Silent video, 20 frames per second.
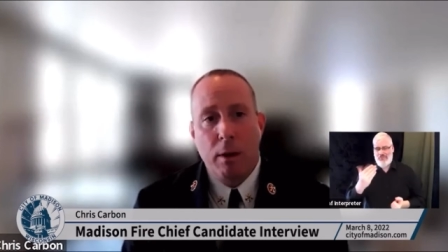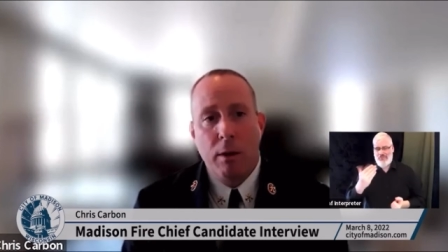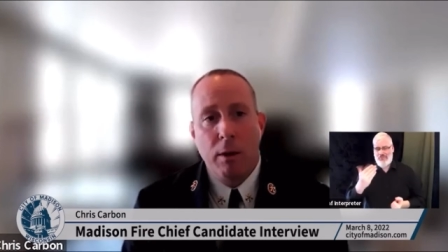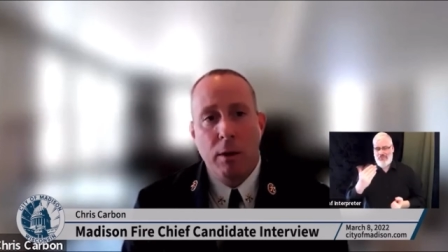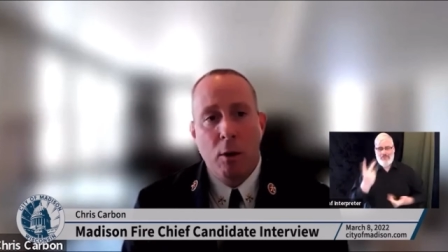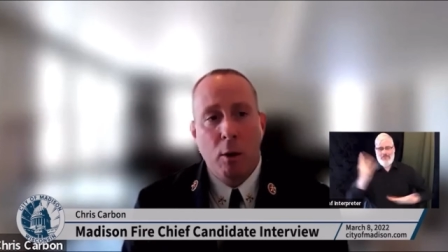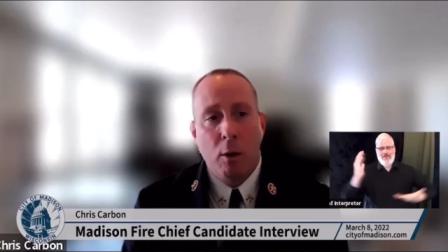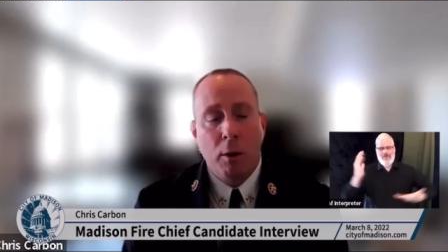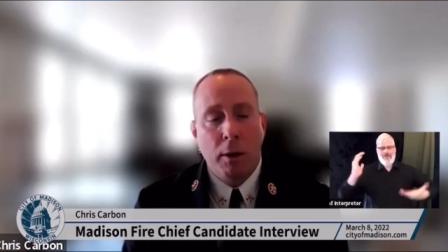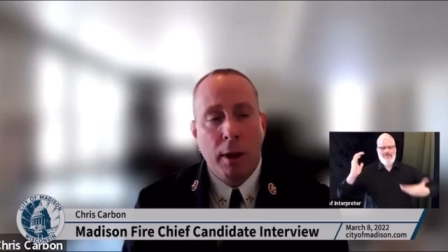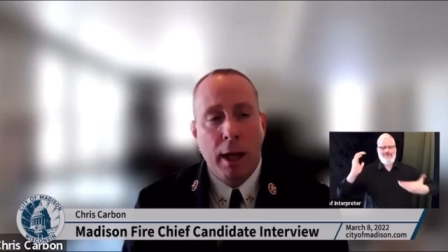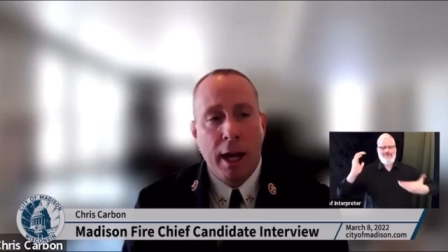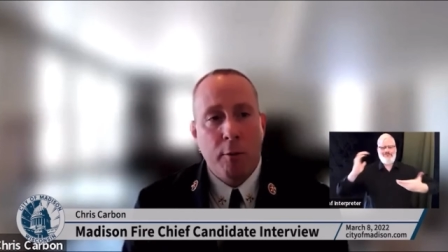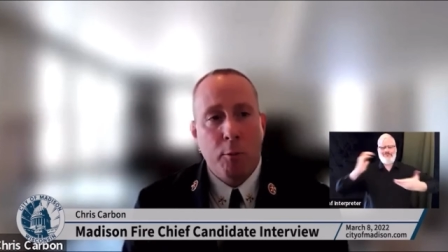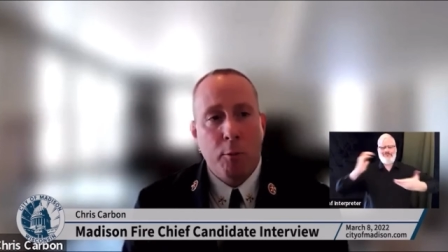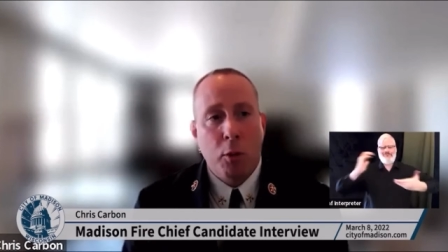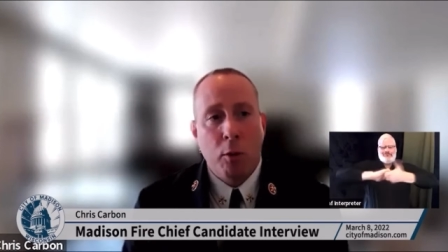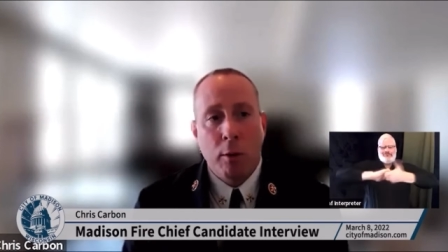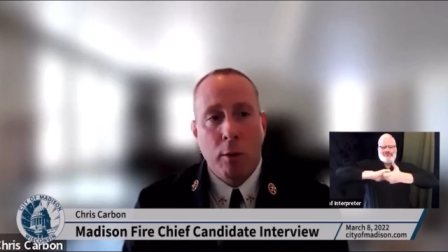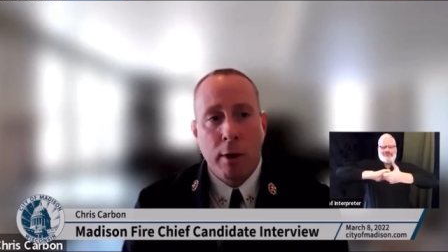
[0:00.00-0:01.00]
There are a lot
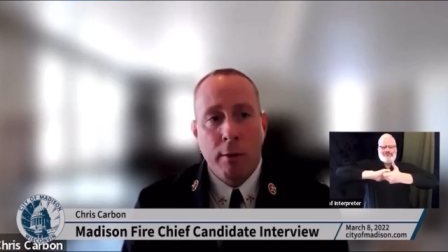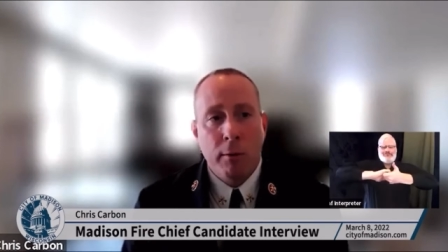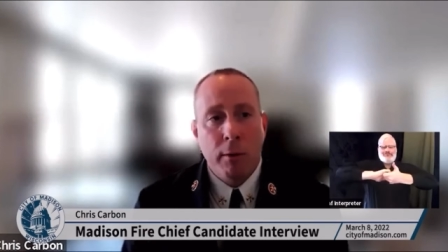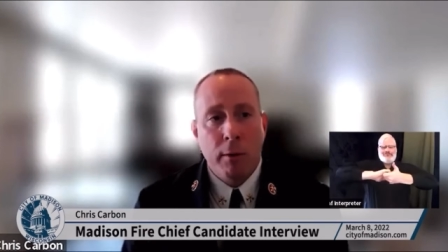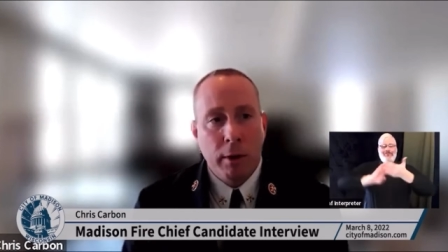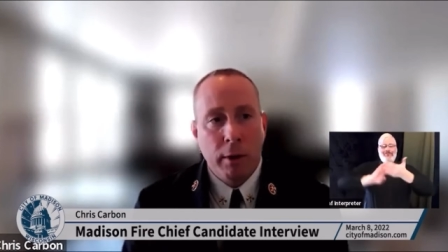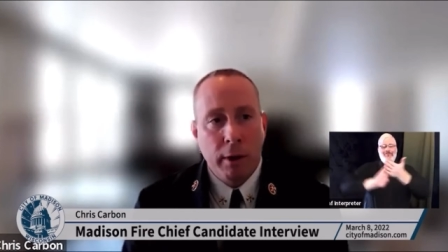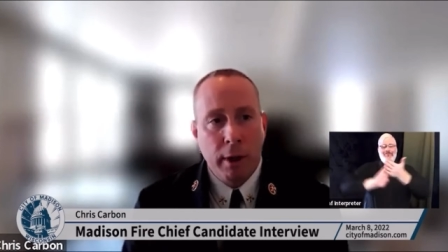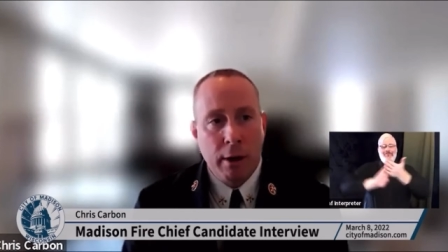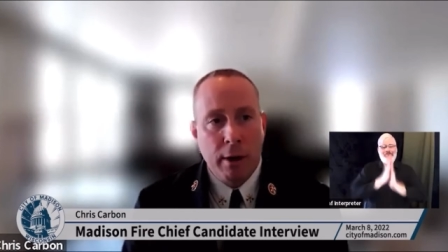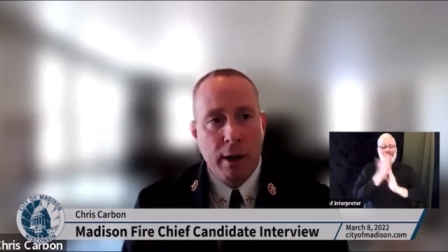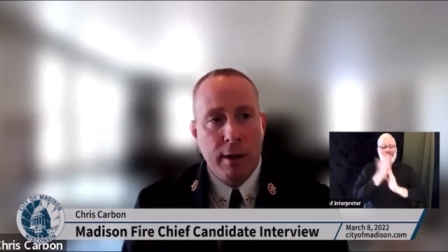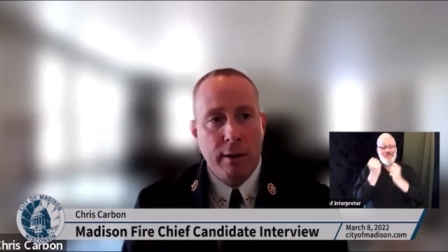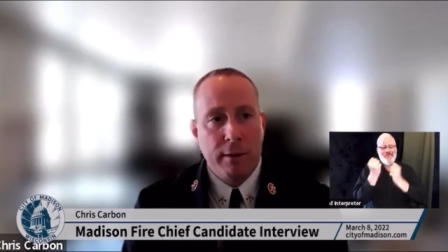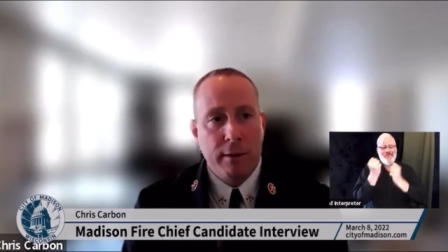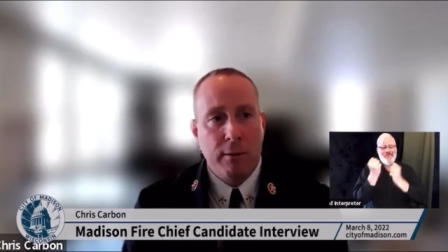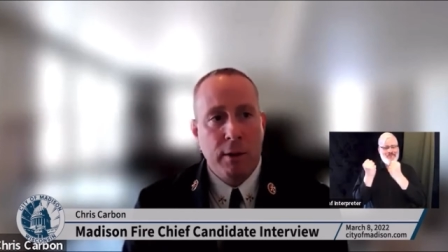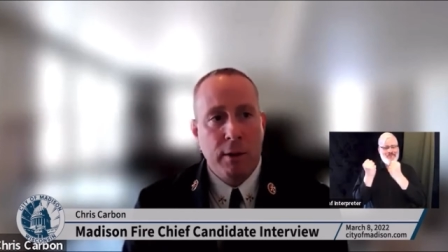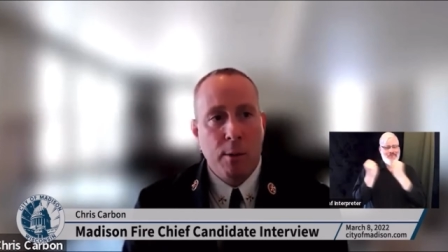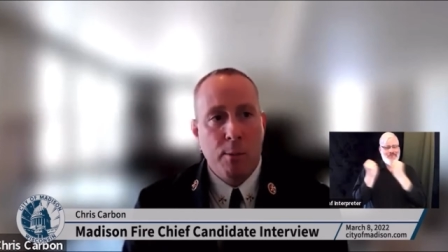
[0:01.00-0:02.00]
of peripheral areas
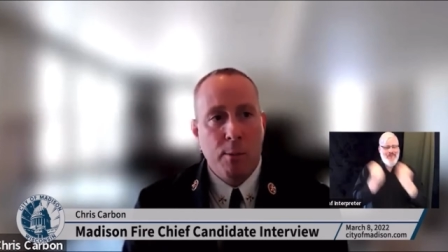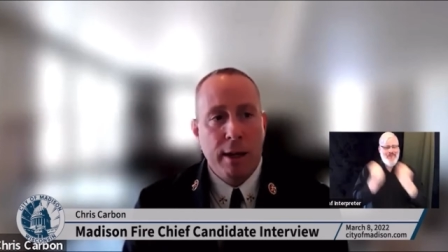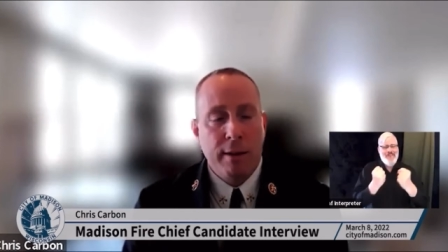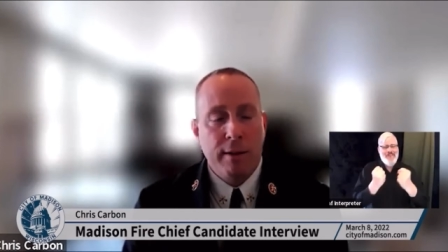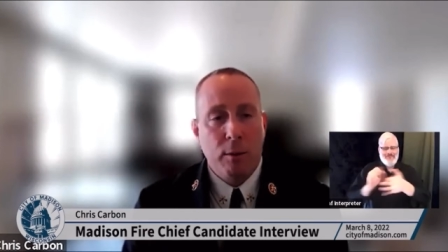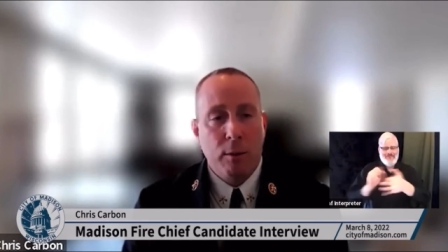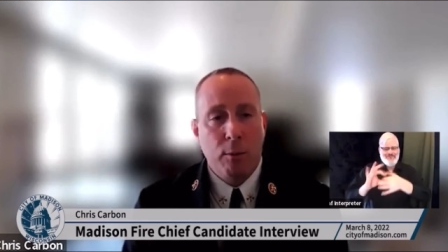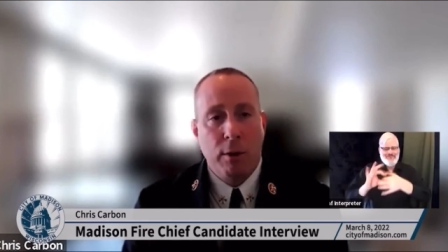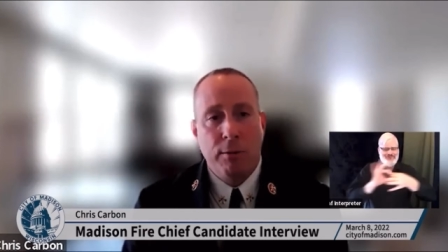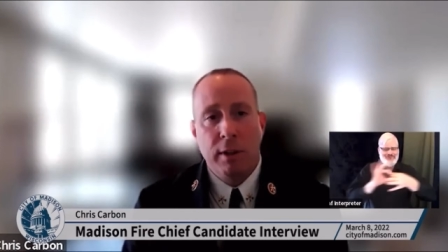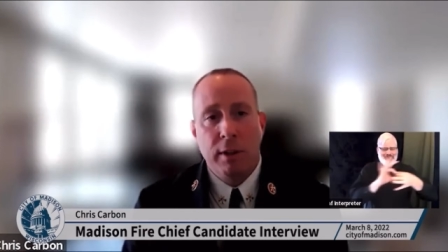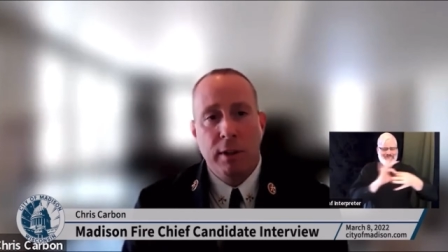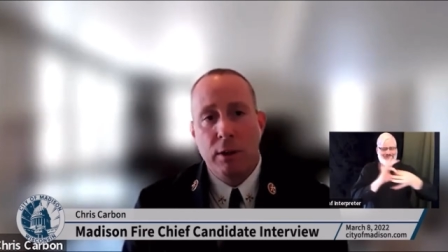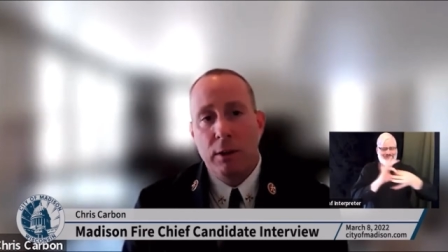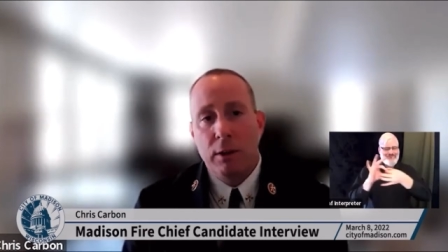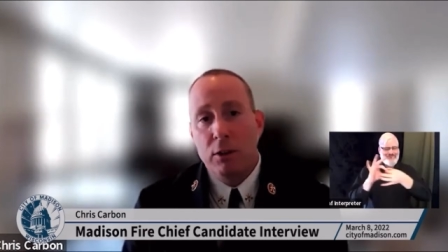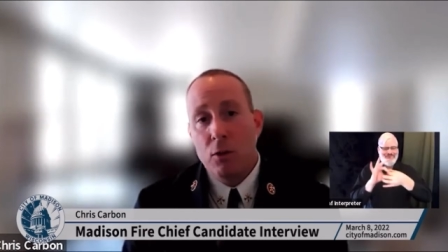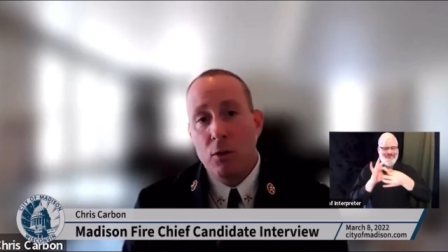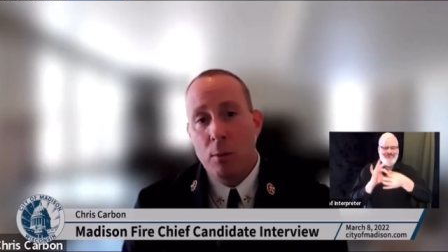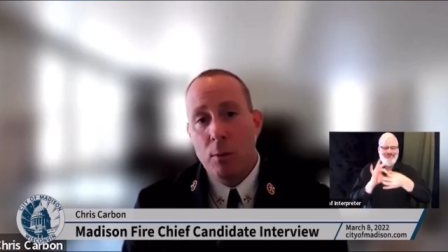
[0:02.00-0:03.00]
of EMS that we've
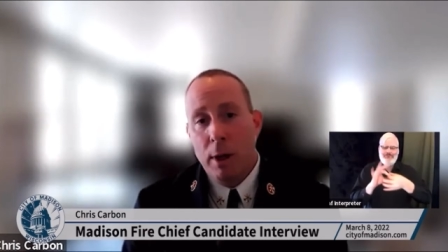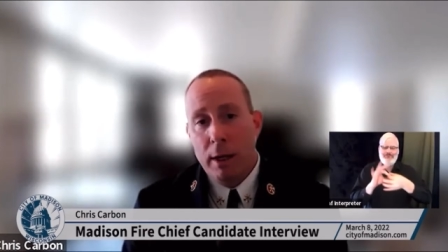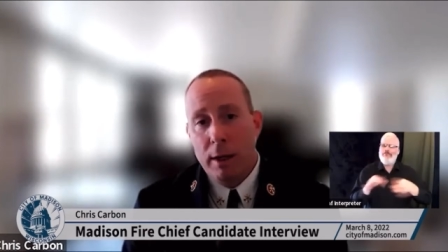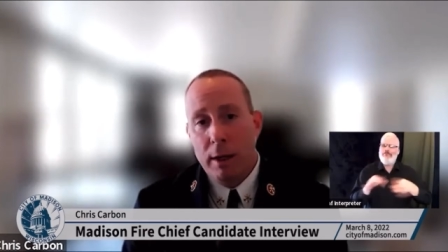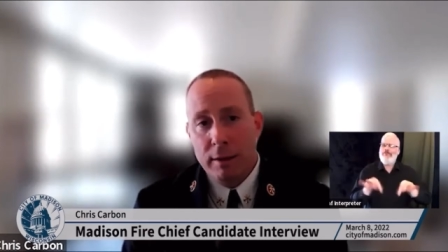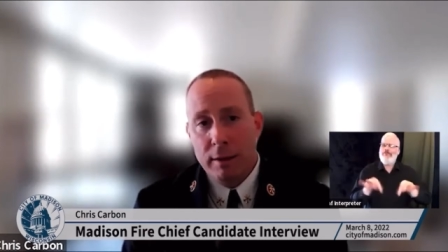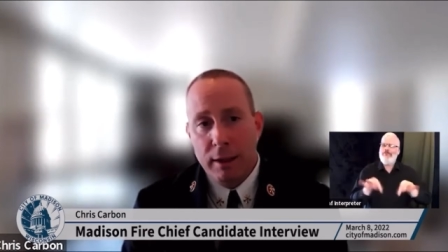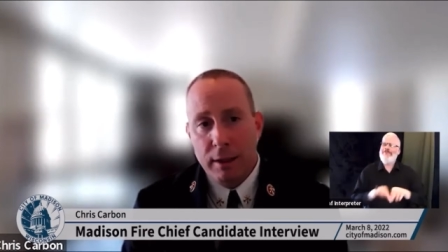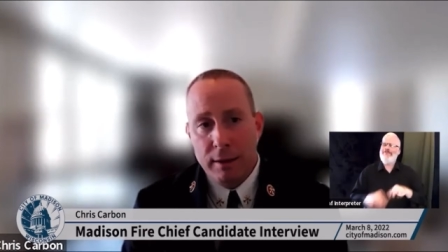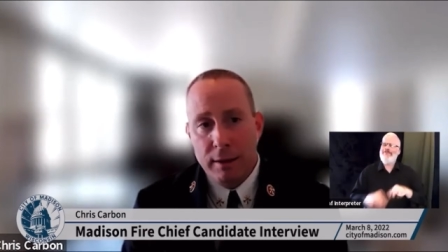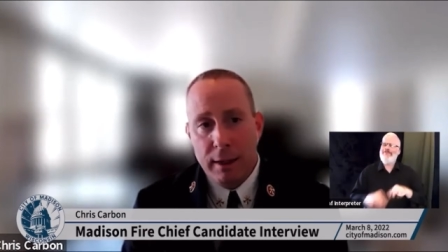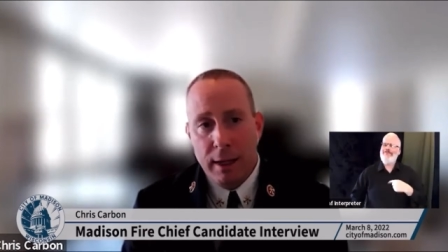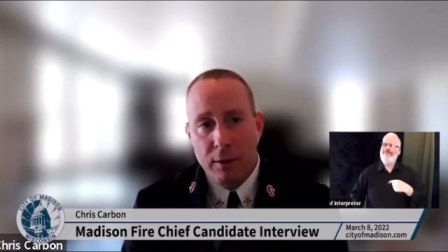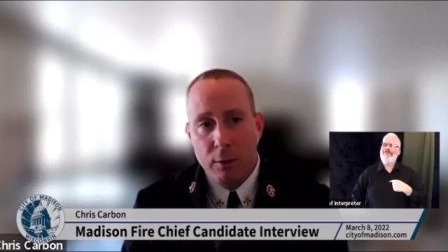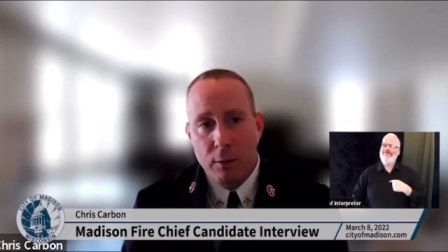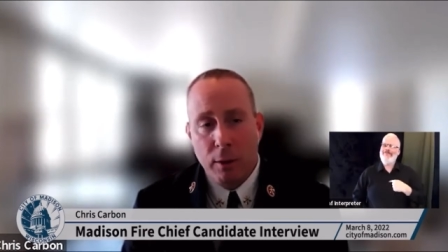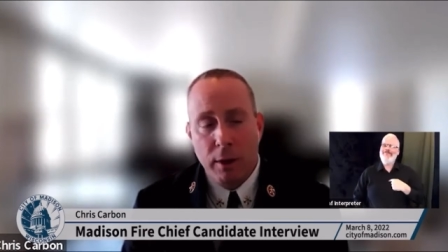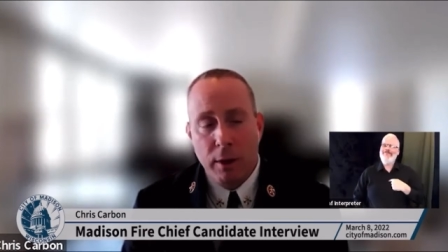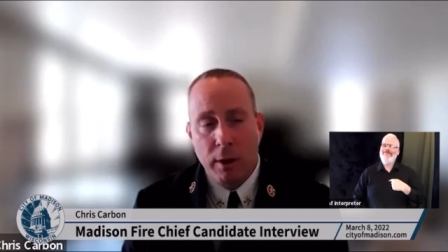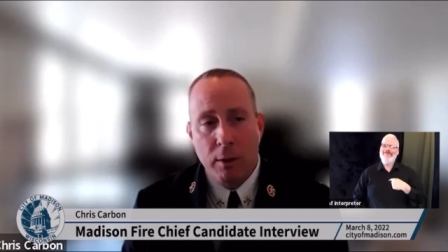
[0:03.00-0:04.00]
seen tremendous
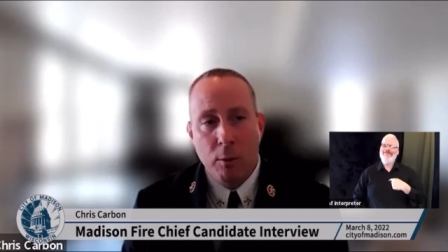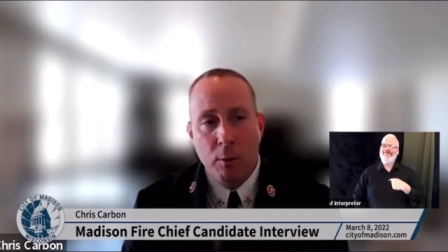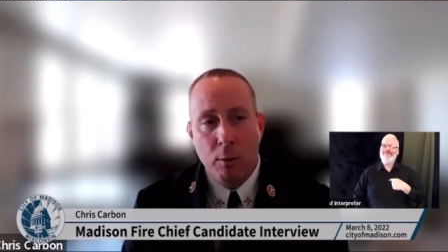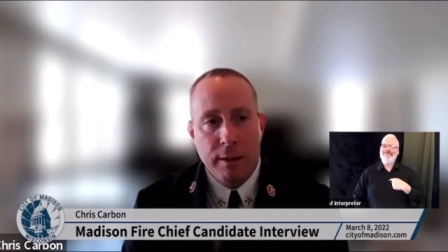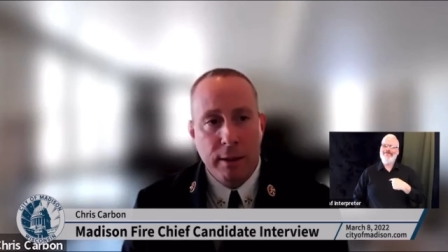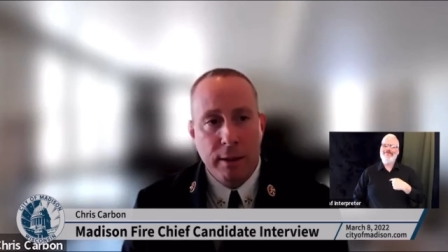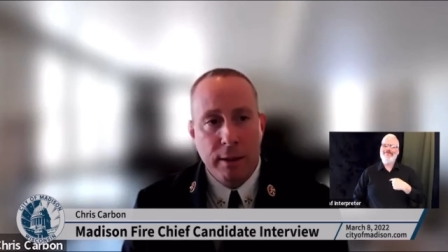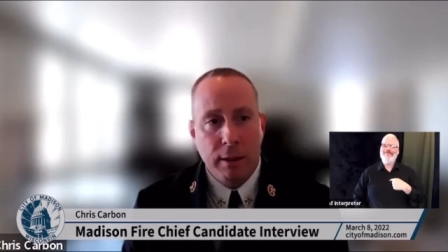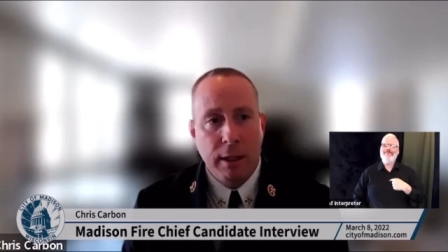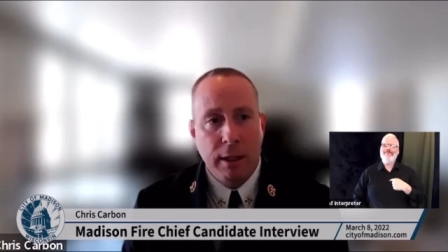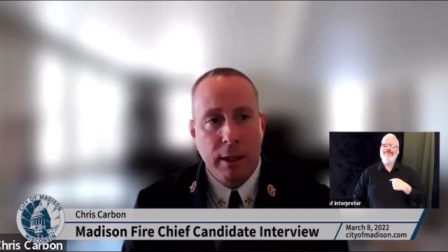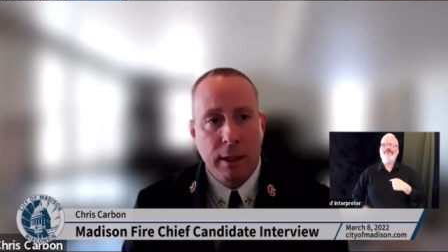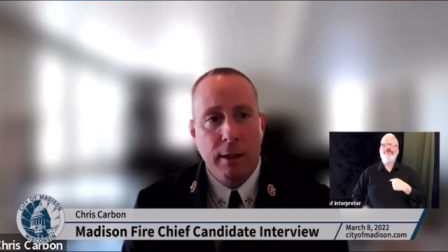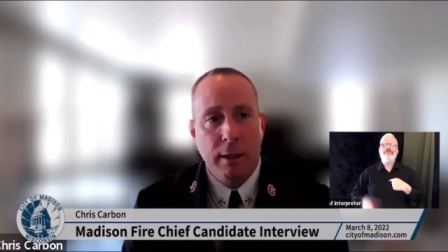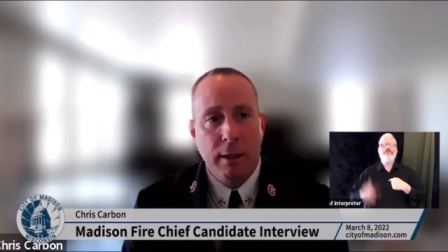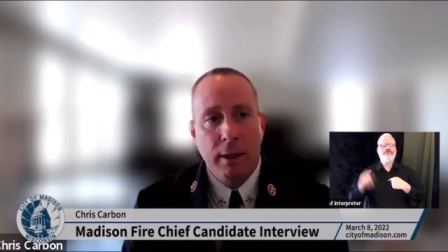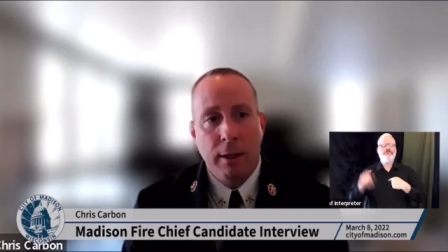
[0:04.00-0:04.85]
success within recently,